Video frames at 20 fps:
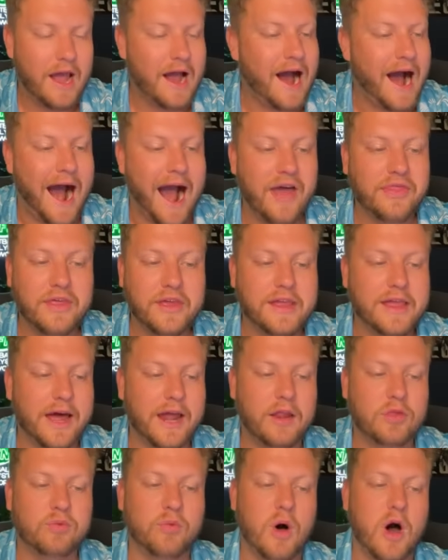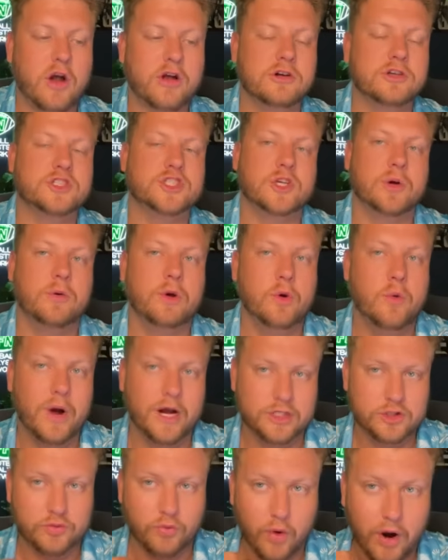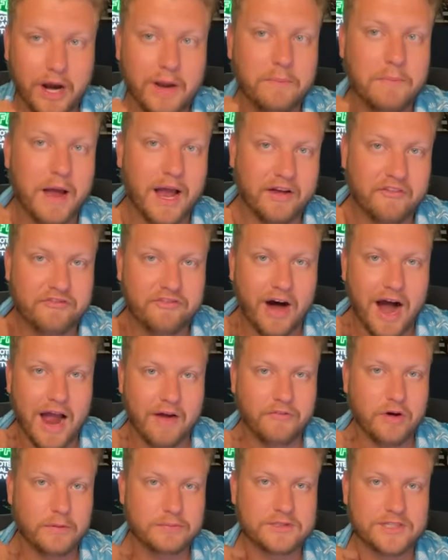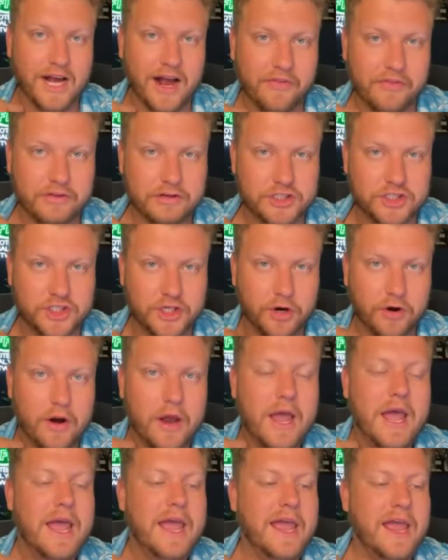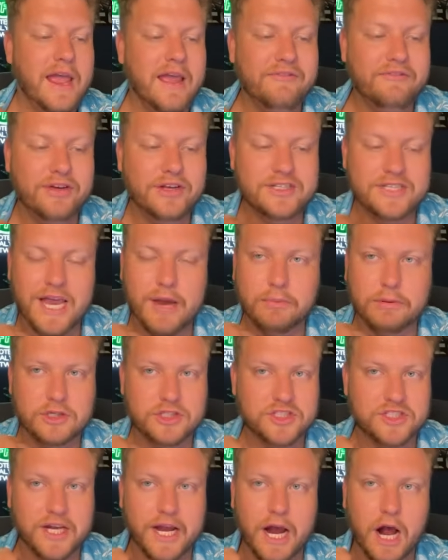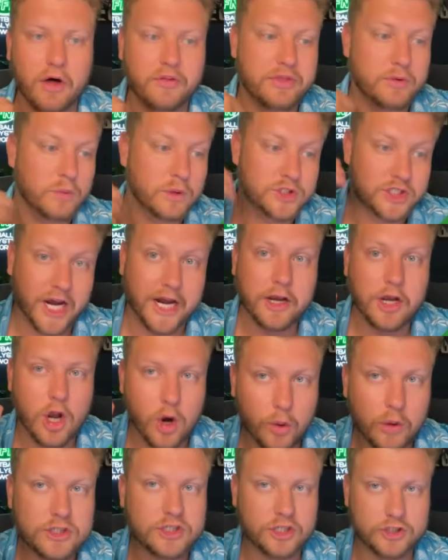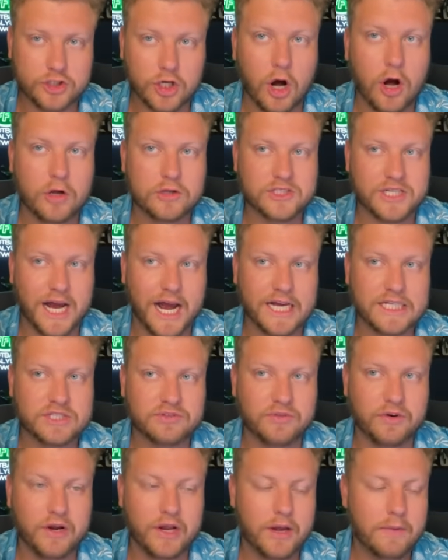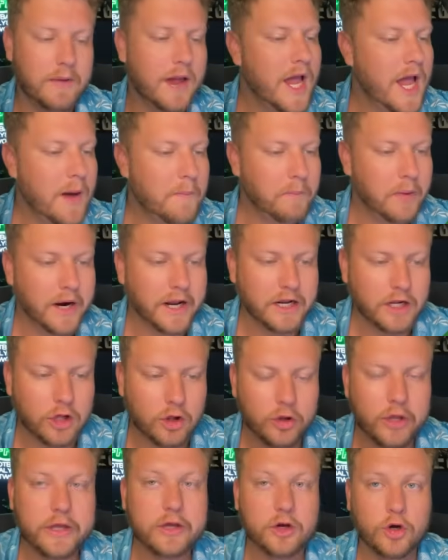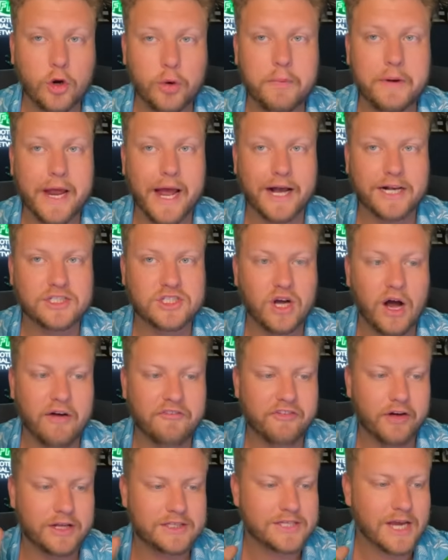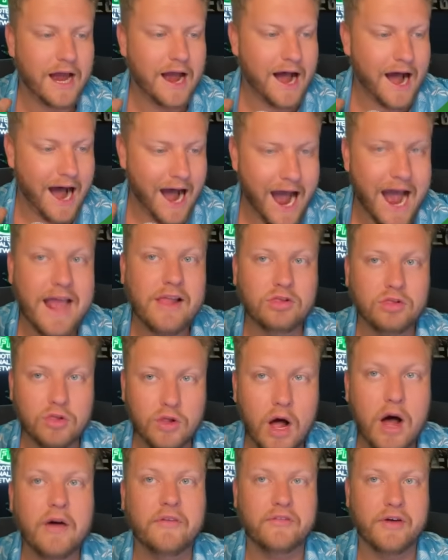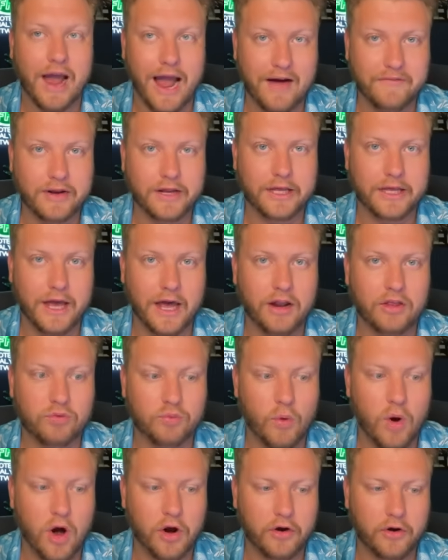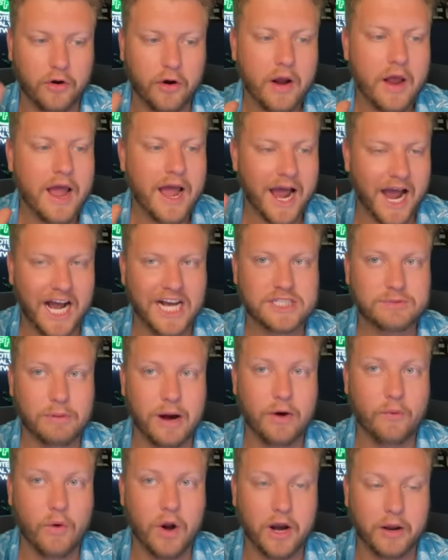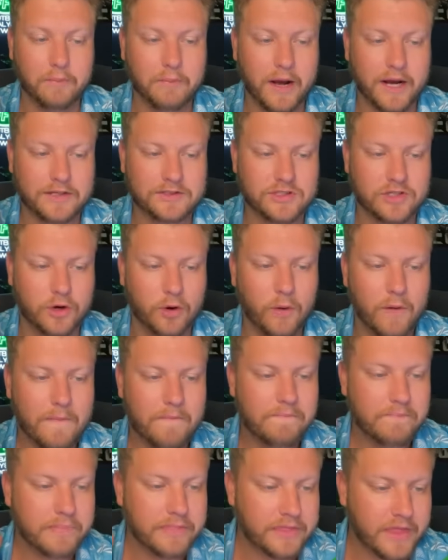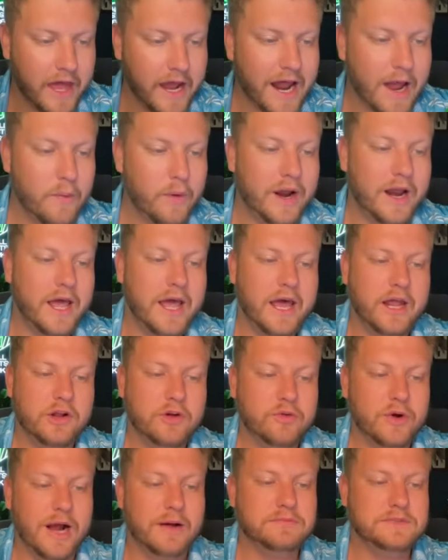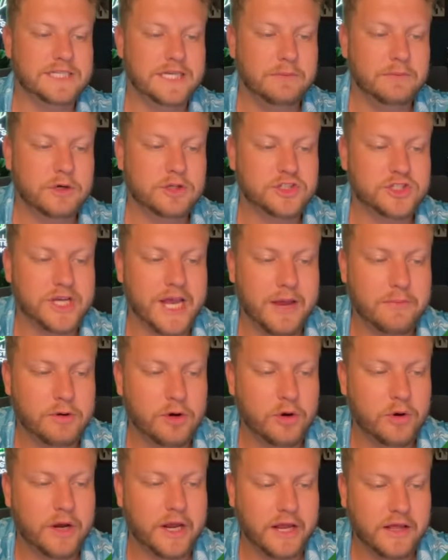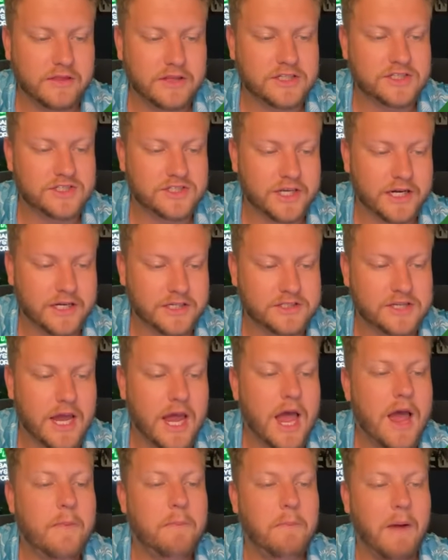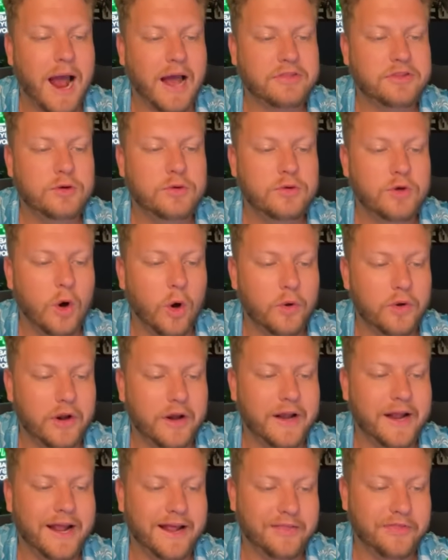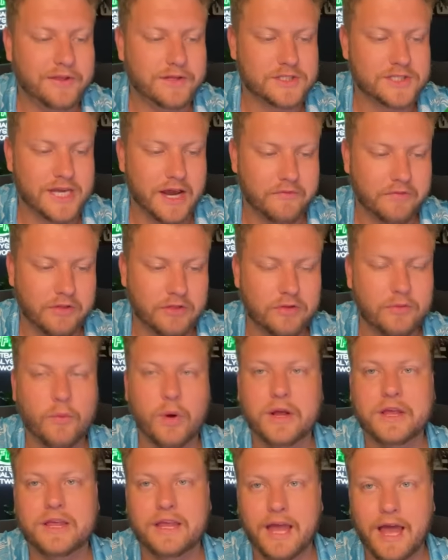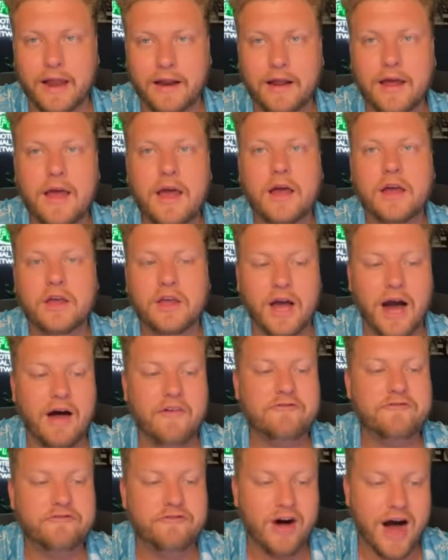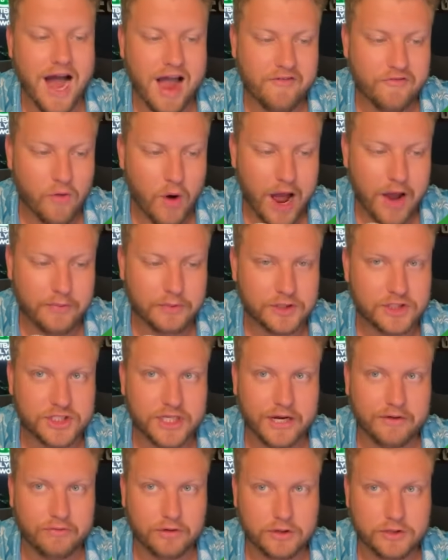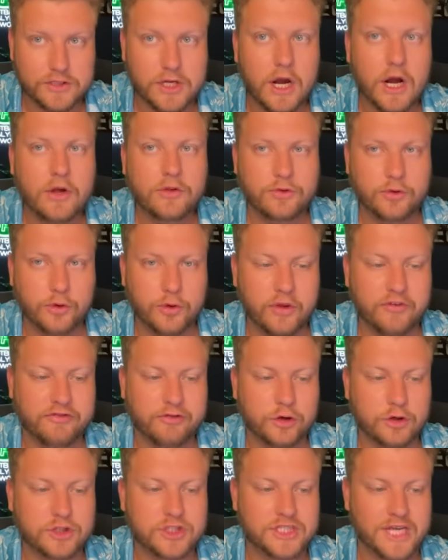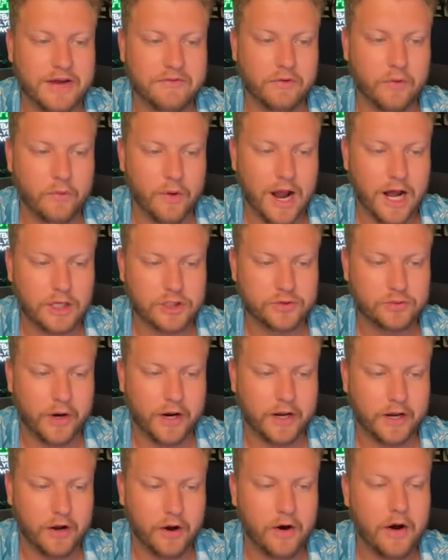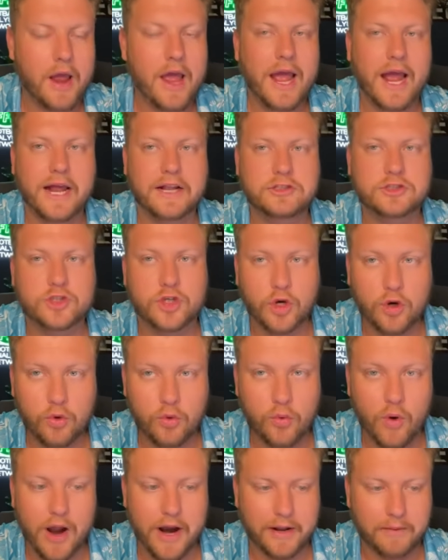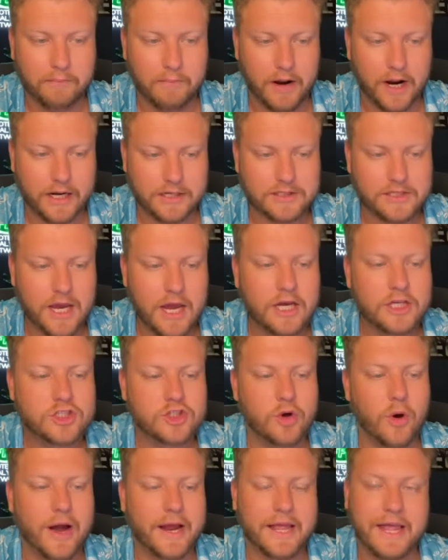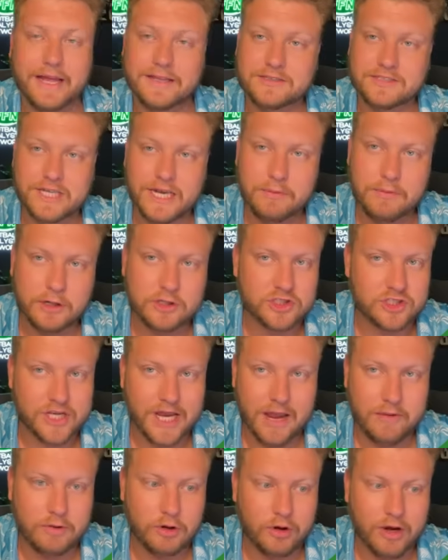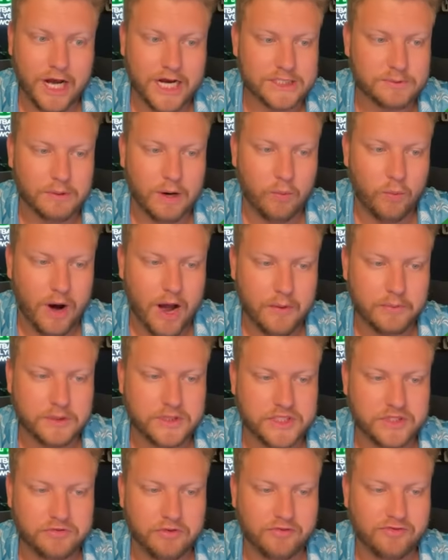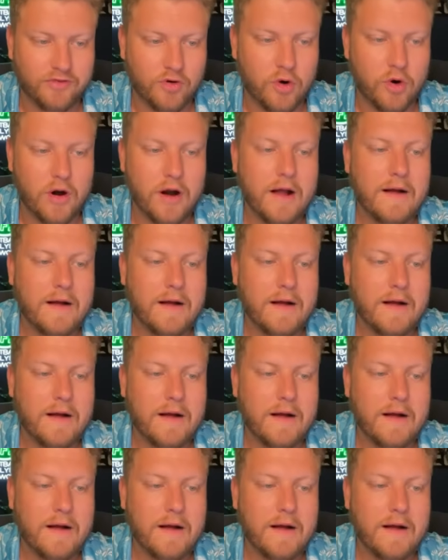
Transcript: I think Kenneth Walker is someone who has running back 5 upside this year if he's able to stay healthy, which I know is a tall task for him. But in Clint Kubiak's offense, I love having Kenneth Walker as my running back 2. Then I went ahead and grabbed Deebo Samuel in the 6th, Matthew Golden in the 7th. Again, got 5 wide receivers through the first 7 rounds right here and 2 running backs. So I get Deebo Samuel as my wide receiver 4.